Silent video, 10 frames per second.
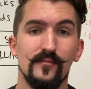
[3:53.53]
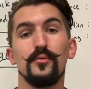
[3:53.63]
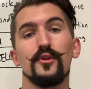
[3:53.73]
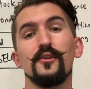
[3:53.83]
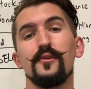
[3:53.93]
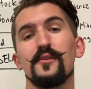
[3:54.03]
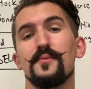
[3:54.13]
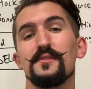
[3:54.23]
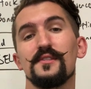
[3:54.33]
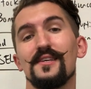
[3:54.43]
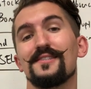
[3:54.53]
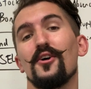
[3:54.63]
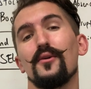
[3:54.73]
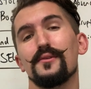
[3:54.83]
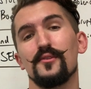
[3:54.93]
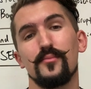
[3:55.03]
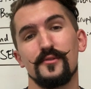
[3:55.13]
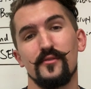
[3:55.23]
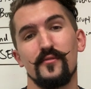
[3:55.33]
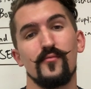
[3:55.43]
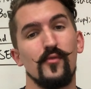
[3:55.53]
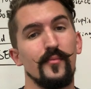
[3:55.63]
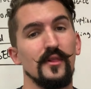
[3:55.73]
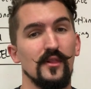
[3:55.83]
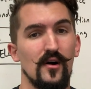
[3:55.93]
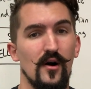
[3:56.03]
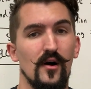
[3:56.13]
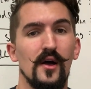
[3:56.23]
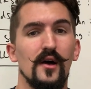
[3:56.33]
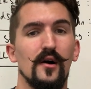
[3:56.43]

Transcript: Politically, the Byzantines also preserved Roman law,